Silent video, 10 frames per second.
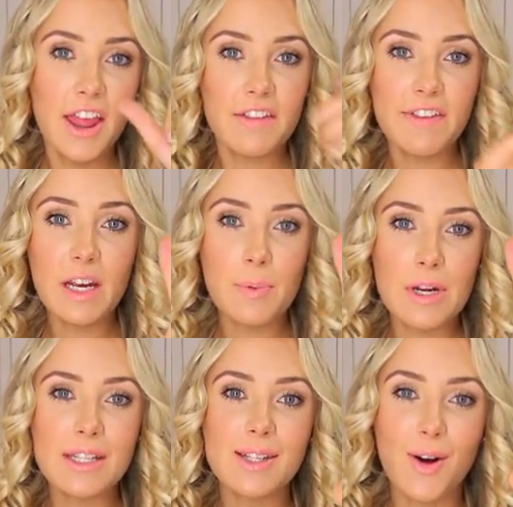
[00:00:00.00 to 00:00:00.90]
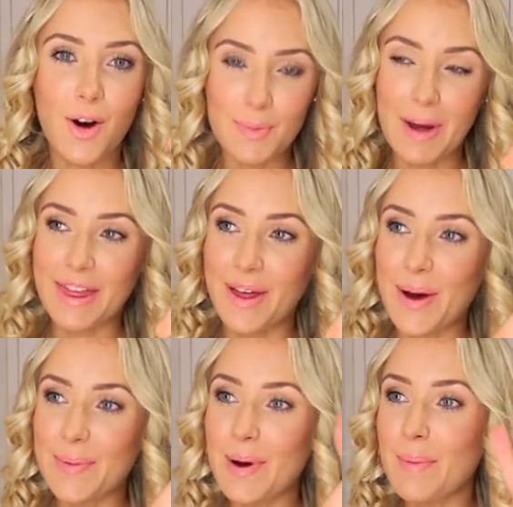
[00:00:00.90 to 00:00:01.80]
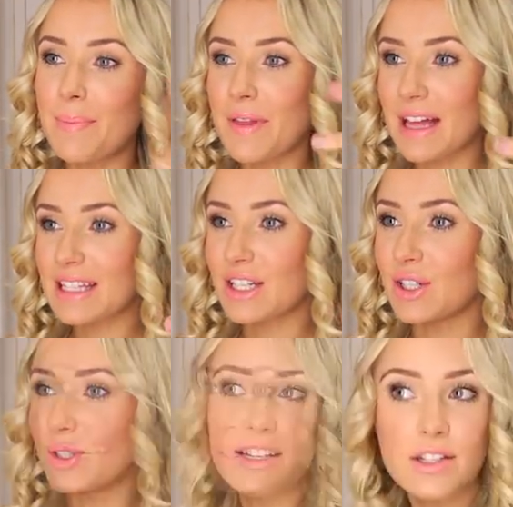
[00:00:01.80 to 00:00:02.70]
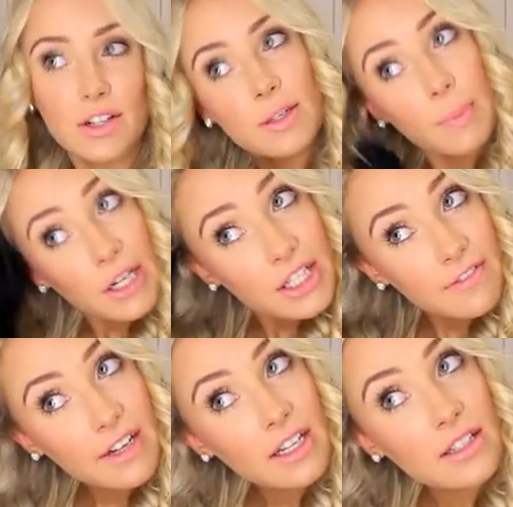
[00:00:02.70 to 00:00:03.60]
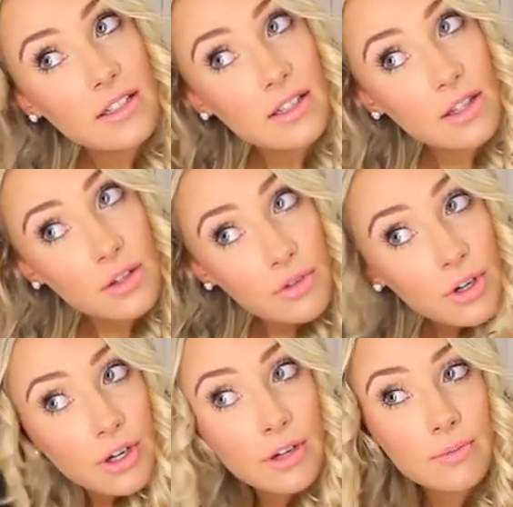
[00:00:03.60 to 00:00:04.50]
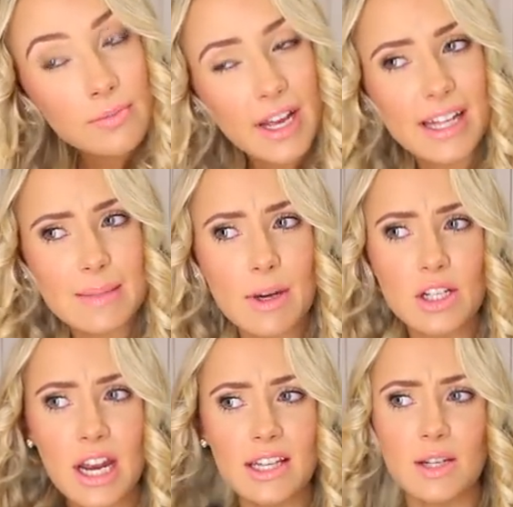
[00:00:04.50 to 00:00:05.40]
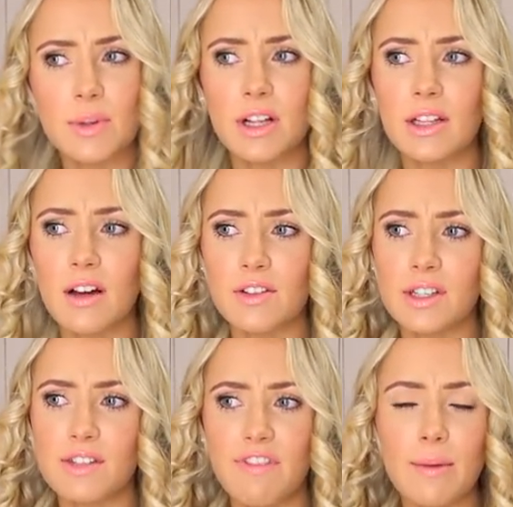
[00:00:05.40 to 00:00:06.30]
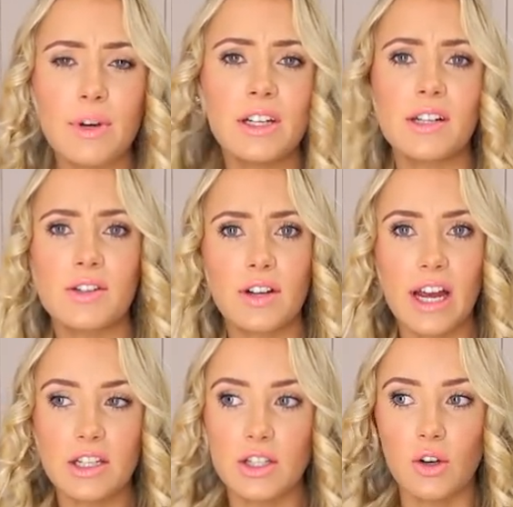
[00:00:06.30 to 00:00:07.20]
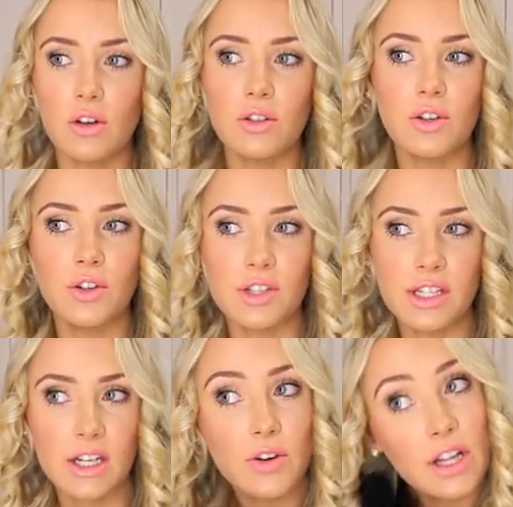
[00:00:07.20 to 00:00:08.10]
the fingerprints on my thumb, but that's cool. So just brush your fingers through. Yeah, it's much easier with a glove because it's fabric and it's not catching on your skin or